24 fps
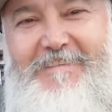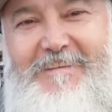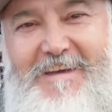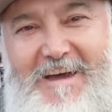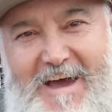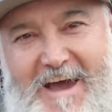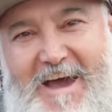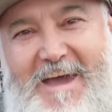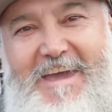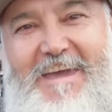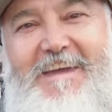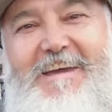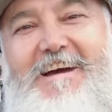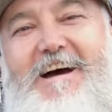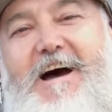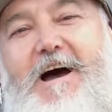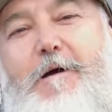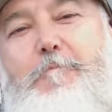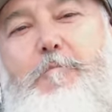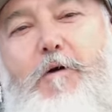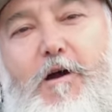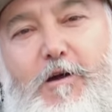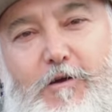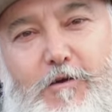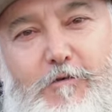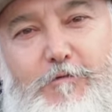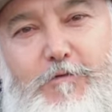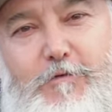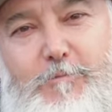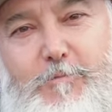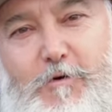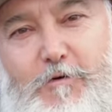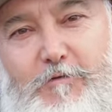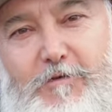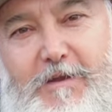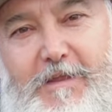Hi, I'm Marco
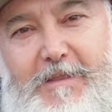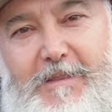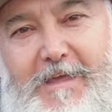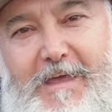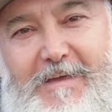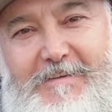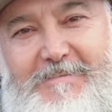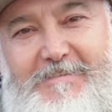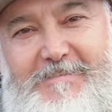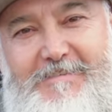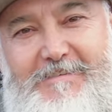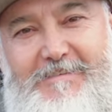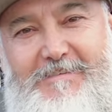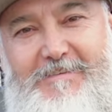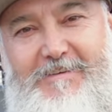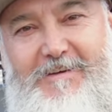from Overland X.